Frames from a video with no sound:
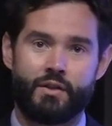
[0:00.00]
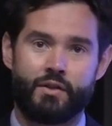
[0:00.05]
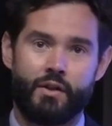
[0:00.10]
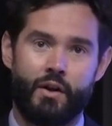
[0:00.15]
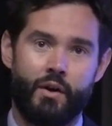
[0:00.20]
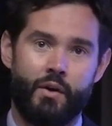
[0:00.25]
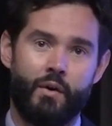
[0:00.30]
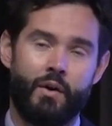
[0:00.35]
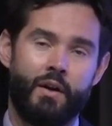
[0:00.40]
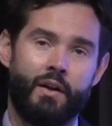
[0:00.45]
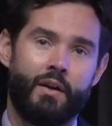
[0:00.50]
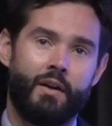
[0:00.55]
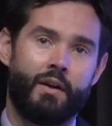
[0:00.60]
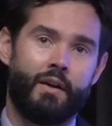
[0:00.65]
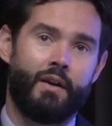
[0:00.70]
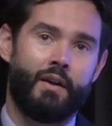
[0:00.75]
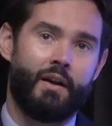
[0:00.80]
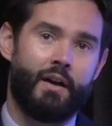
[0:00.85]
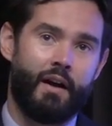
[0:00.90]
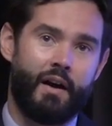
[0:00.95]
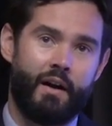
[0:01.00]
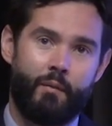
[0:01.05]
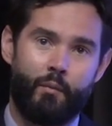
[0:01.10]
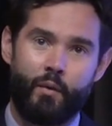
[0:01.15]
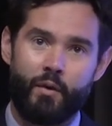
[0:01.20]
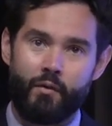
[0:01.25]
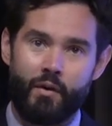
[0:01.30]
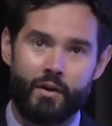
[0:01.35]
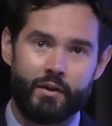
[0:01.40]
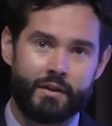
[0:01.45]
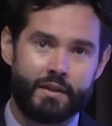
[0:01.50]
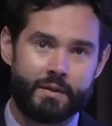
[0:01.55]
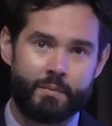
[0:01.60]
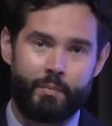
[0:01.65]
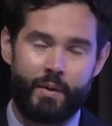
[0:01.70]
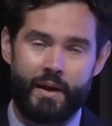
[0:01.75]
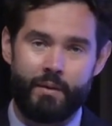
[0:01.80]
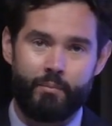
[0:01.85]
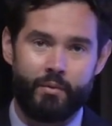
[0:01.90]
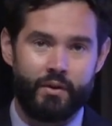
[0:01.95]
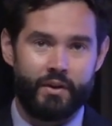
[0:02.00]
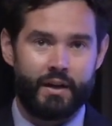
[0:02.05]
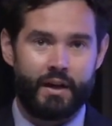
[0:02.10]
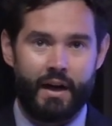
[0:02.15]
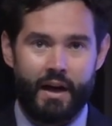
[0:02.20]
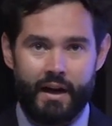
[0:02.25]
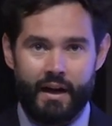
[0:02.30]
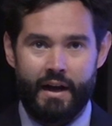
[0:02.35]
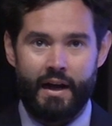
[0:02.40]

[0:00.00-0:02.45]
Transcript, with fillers: So um, we wrote this paper that kind